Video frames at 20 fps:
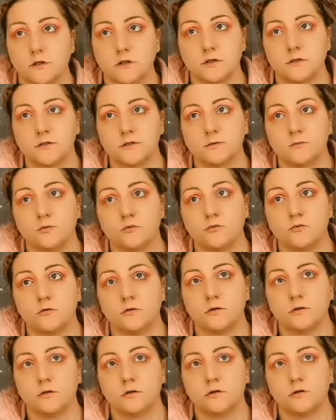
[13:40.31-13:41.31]
the
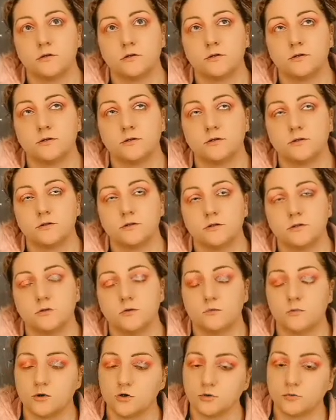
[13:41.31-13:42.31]
support is
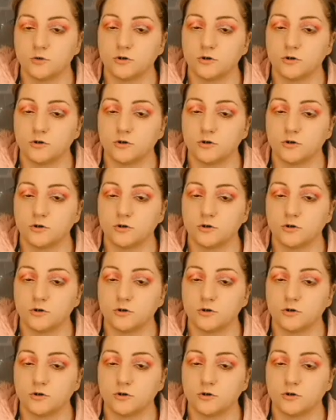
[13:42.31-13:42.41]
so much